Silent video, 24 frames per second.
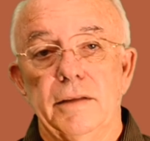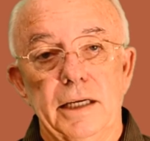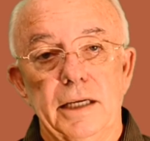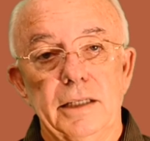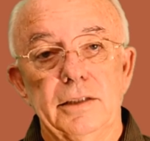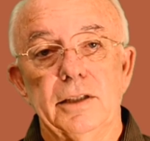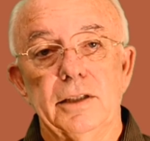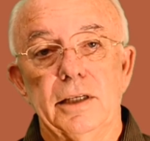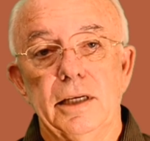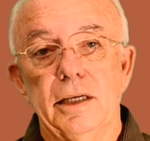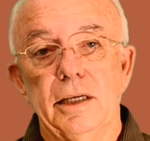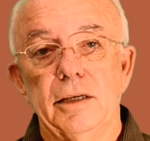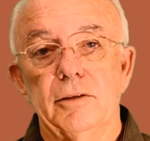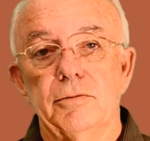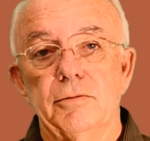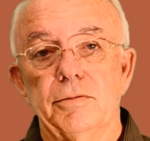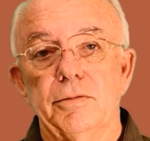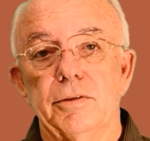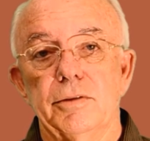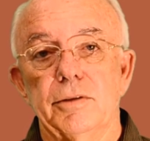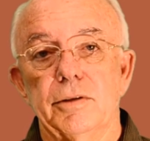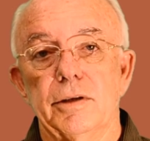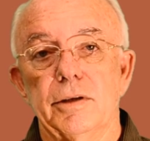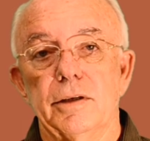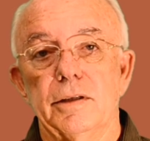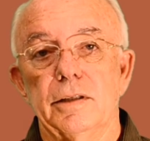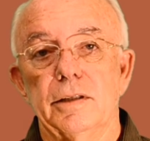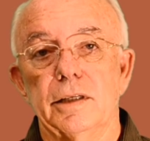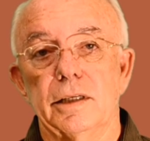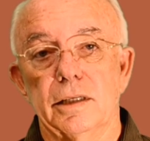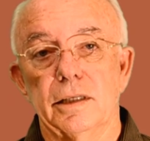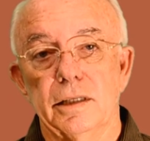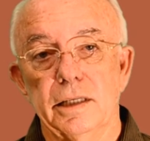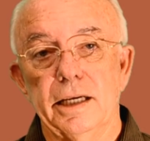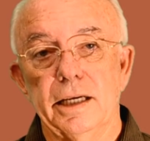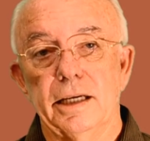Thanks again for
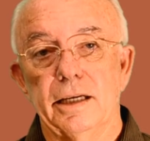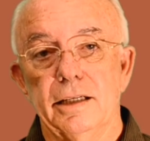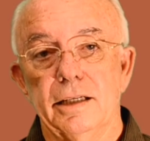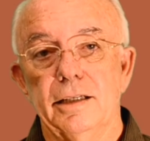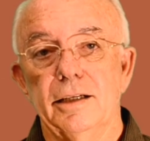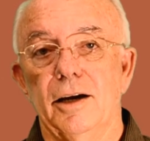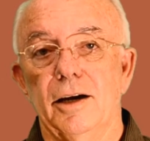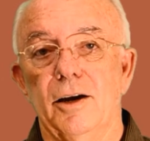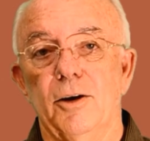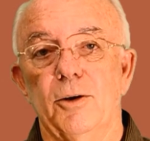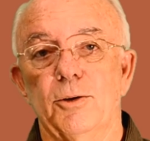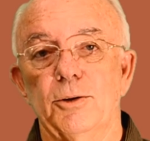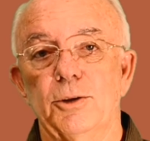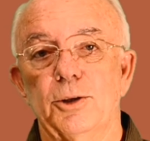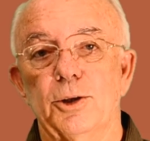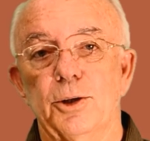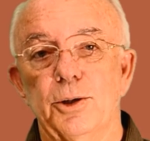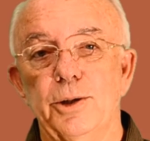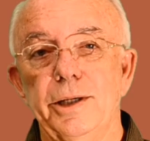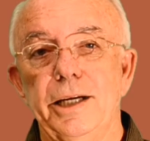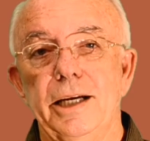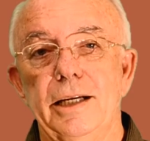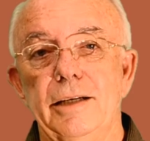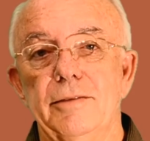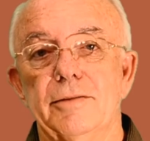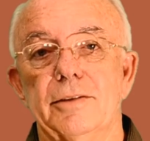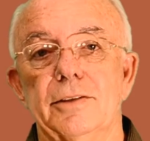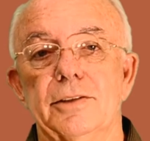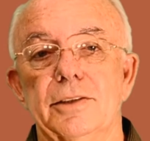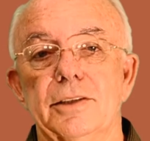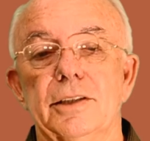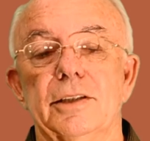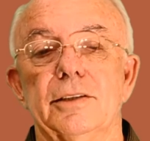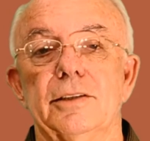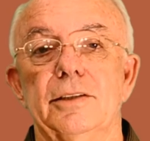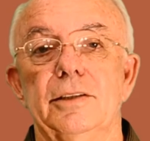the click on
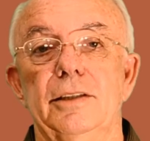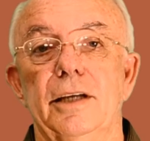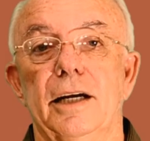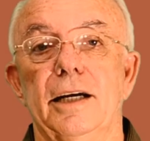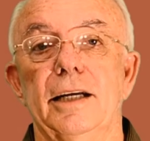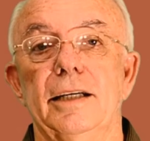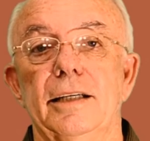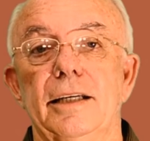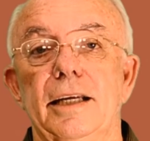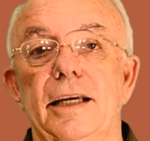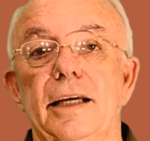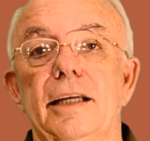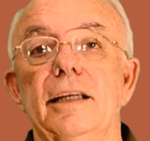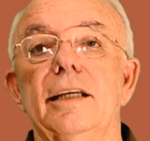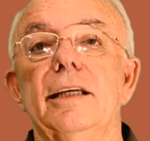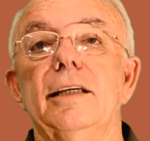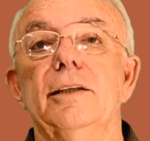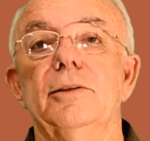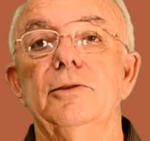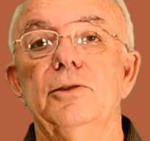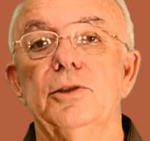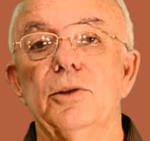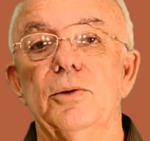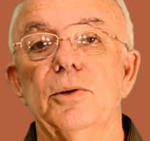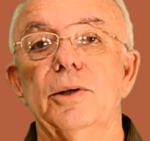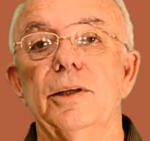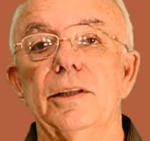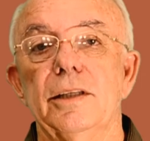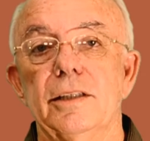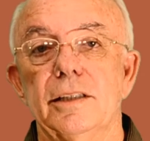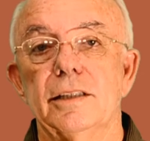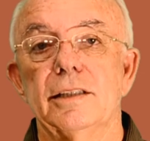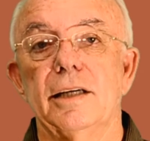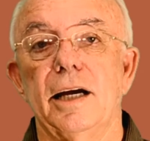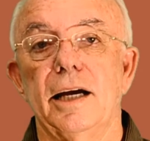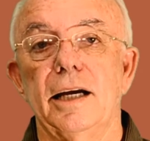creativeresults.net. Enjoy
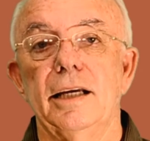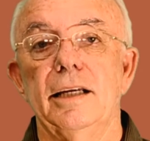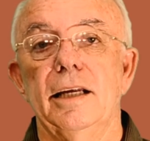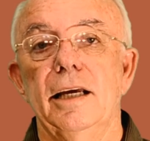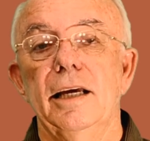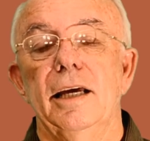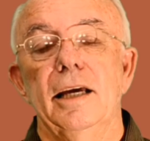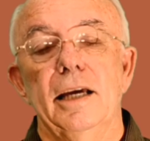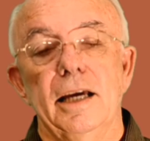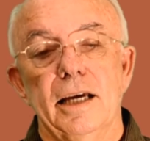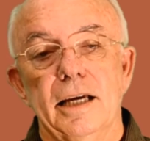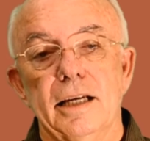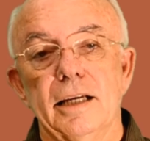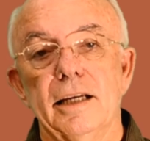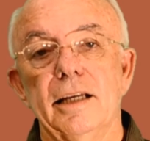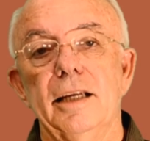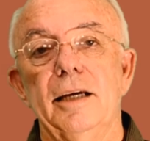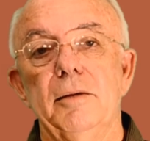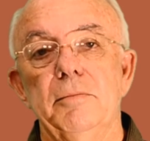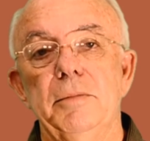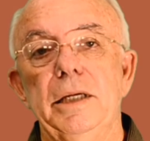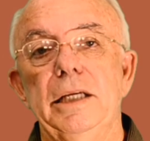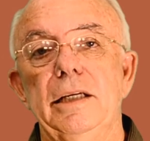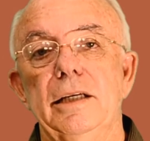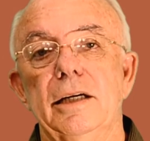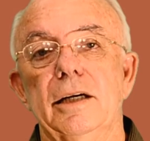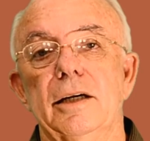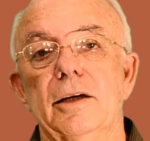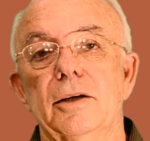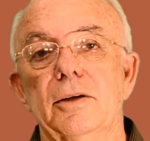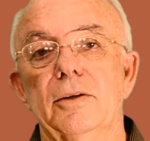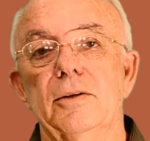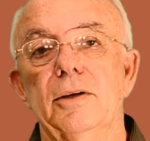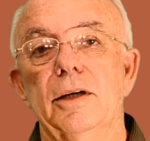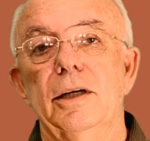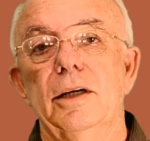the site and let me
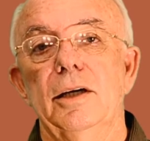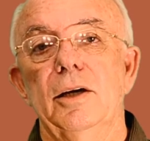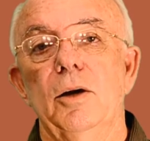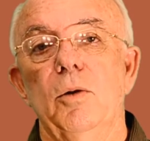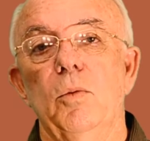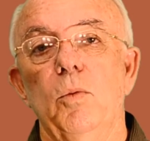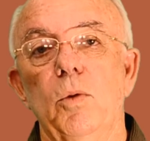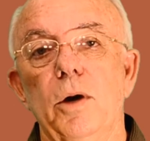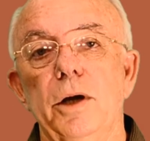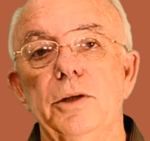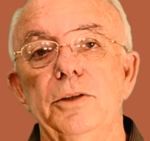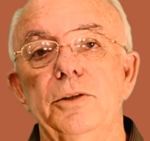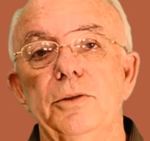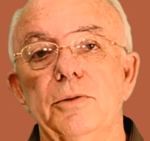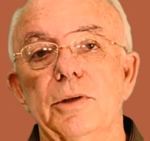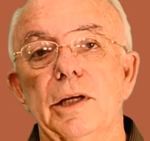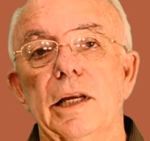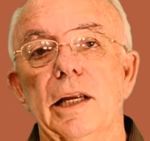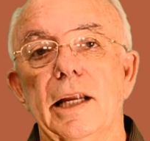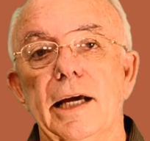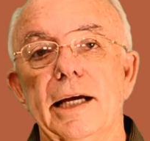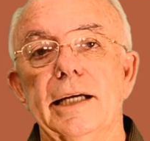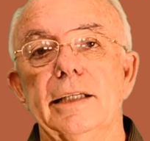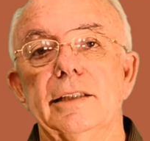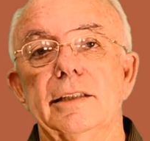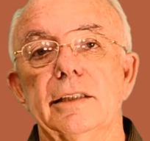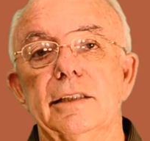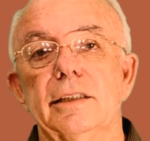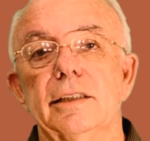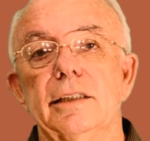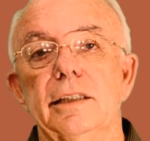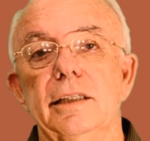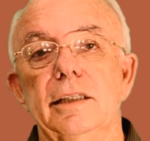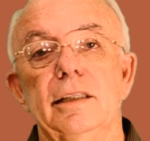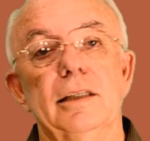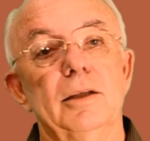know what you would like to
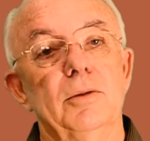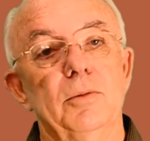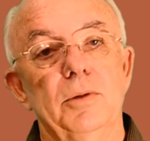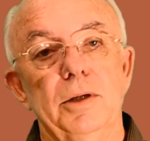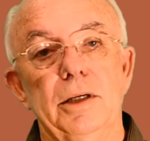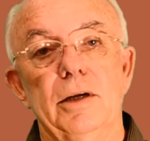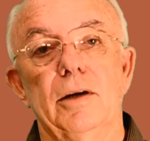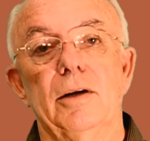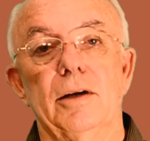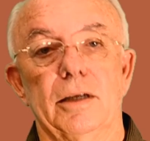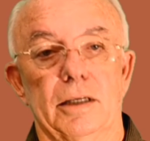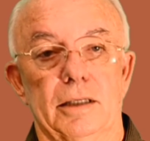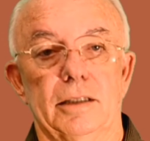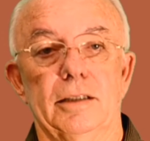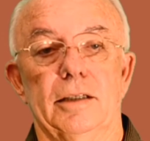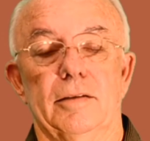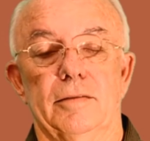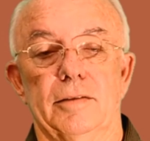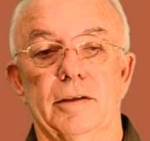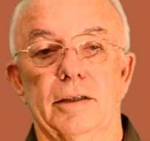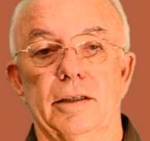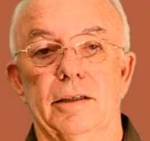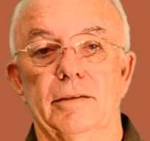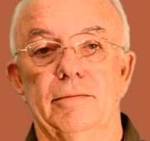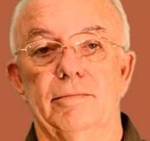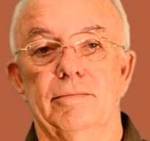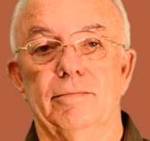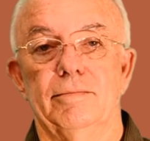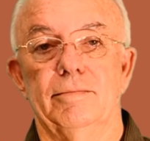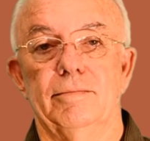see that we aren't covering.